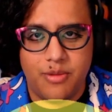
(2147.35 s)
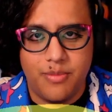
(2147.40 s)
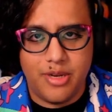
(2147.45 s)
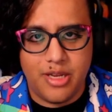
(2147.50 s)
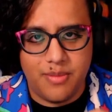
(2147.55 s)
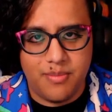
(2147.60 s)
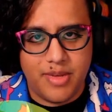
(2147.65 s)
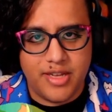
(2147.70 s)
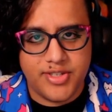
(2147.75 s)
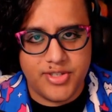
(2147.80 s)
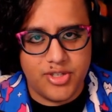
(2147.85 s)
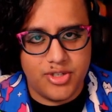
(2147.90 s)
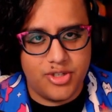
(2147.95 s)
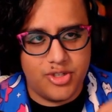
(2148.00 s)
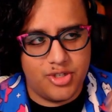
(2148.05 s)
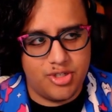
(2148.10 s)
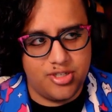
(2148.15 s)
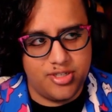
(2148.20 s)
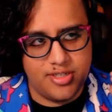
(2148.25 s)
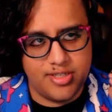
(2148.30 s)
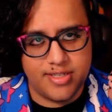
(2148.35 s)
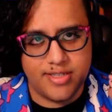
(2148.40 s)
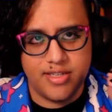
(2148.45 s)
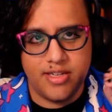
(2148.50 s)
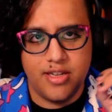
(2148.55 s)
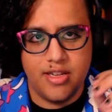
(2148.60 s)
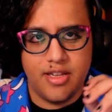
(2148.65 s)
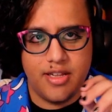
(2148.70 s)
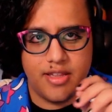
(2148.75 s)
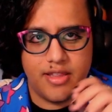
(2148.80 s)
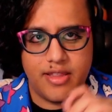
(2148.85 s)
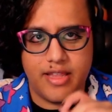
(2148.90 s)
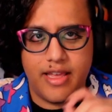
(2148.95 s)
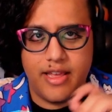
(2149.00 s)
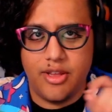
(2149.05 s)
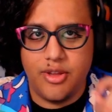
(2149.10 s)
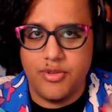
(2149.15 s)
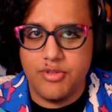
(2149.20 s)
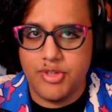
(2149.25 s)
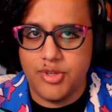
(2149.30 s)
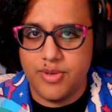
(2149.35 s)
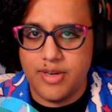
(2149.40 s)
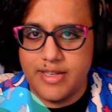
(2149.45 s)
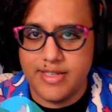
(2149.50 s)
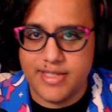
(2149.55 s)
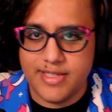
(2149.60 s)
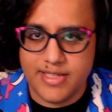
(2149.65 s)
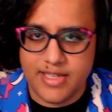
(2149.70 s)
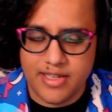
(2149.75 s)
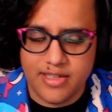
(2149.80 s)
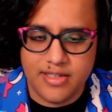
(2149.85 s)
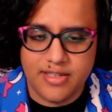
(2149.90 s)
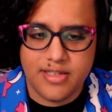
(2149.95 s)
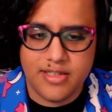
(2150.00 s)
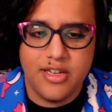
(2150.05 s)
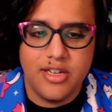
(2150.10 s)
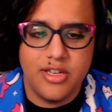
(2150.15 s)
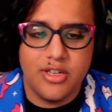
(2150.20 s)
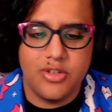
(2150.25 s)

many messages that user has sent.